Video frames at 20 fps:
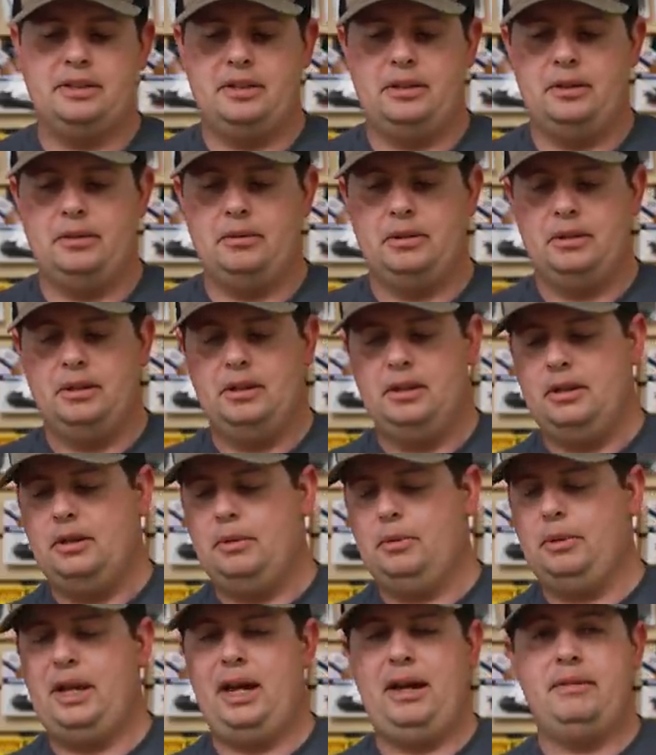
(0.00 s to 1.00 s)
So
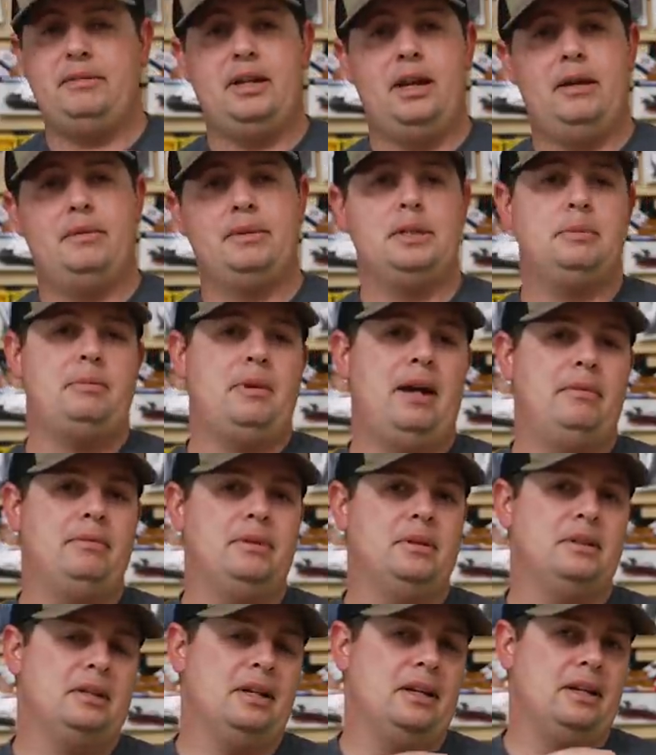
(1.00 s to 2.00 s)
we have Dobyns
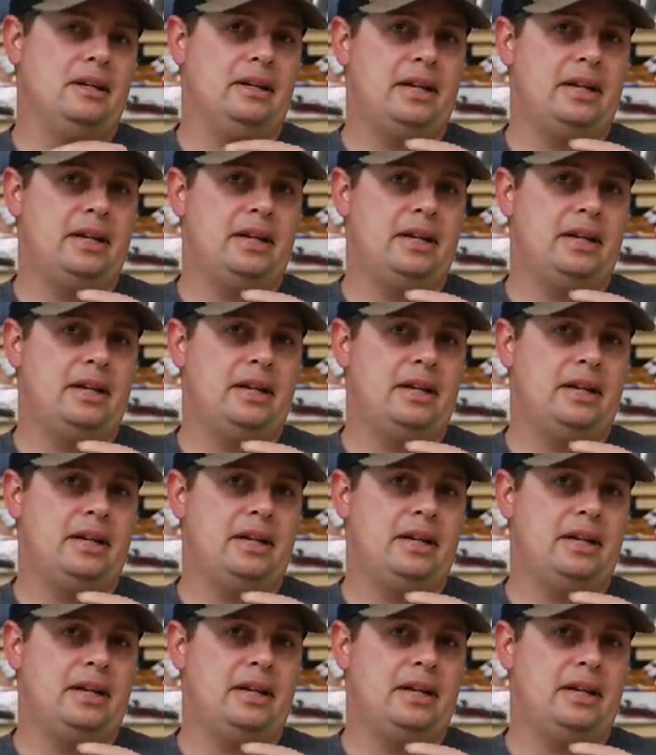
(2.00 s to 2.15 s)
Maverick